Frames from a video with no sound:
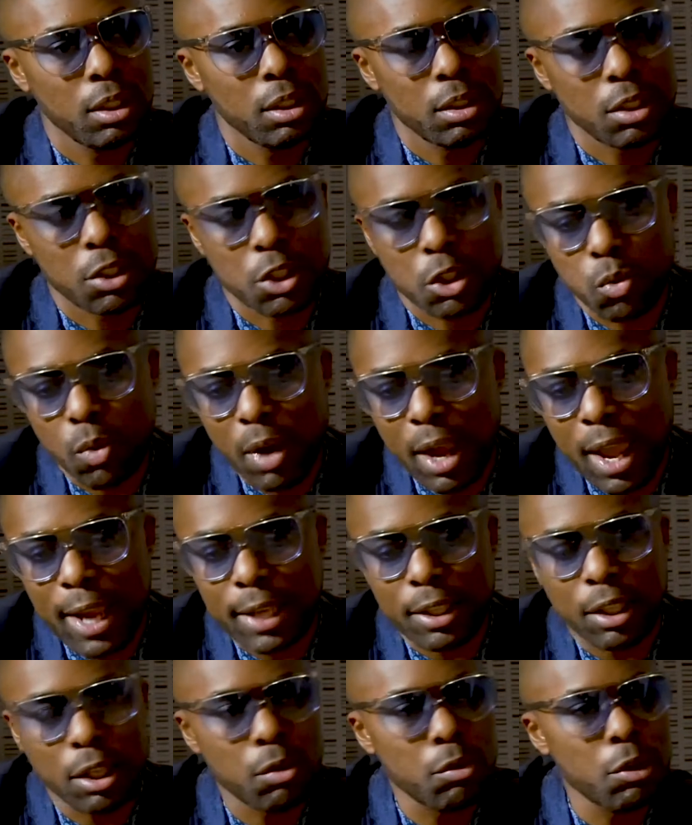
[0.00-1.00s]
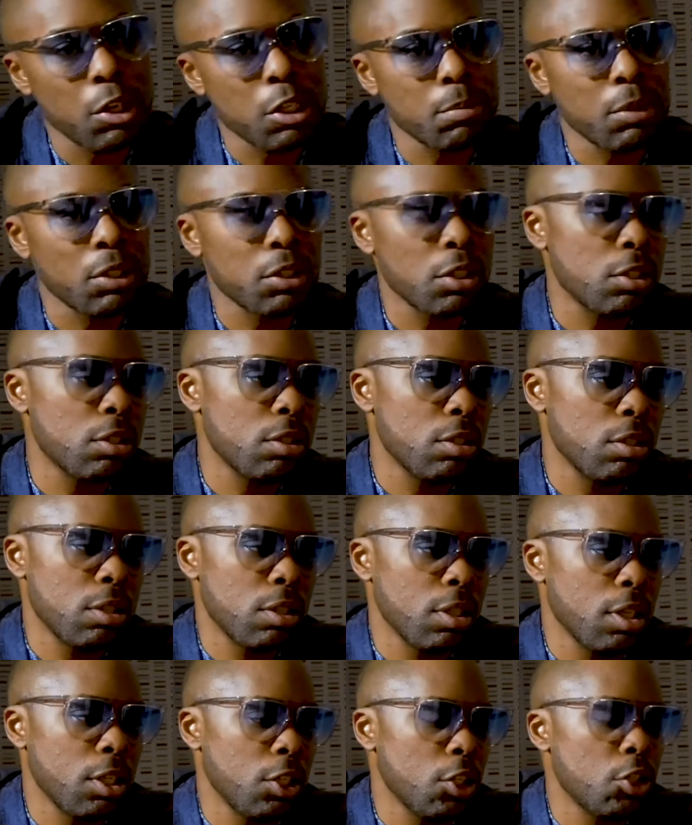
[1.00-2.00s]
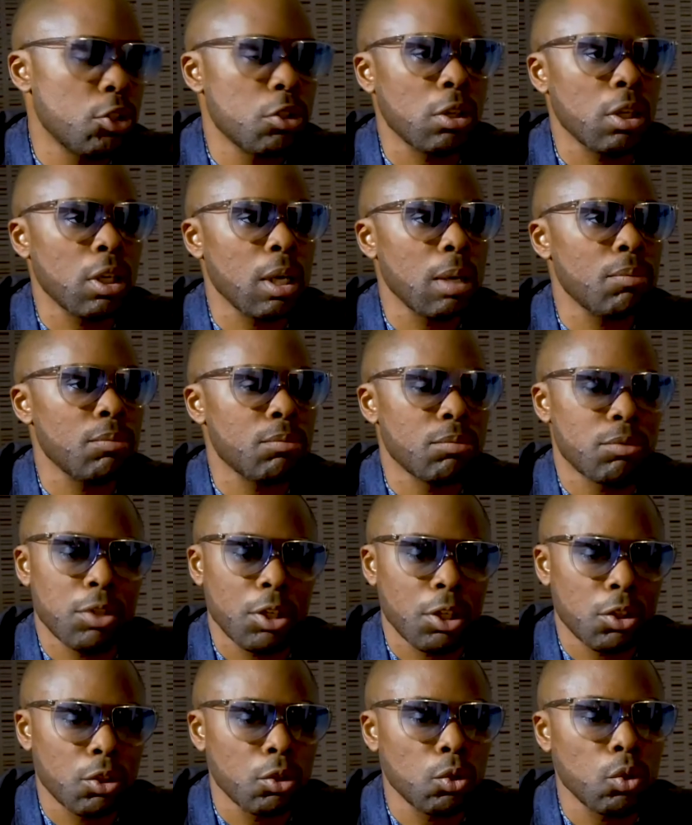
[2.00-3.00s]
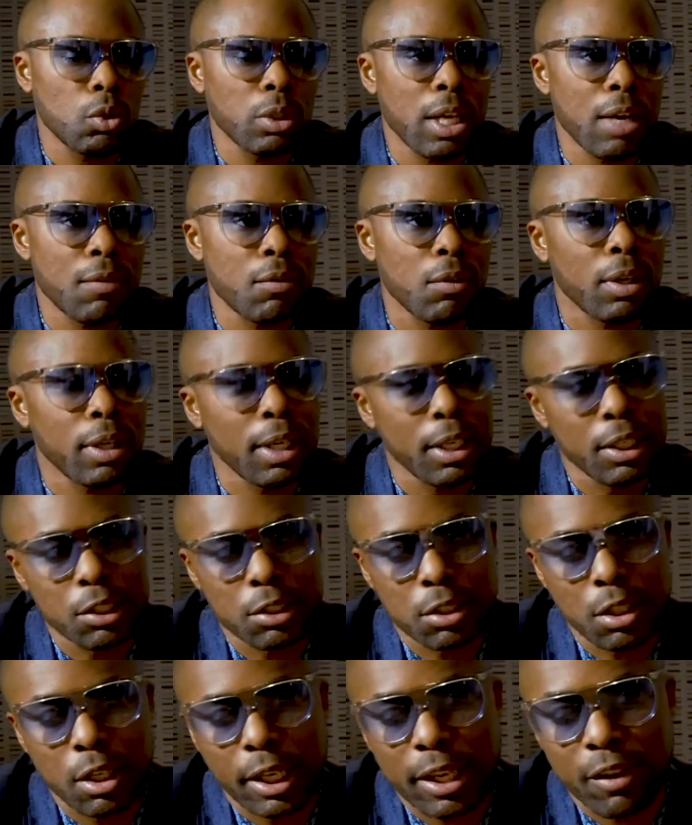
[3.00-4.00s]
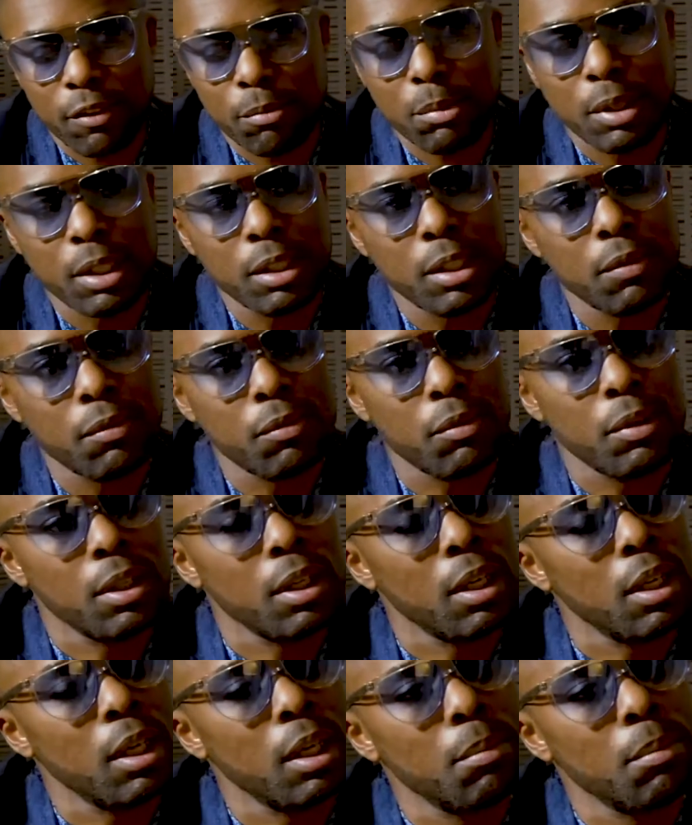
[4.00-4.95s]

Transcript: the swag, the charisma, it just took it to a new level, and they just started giving me different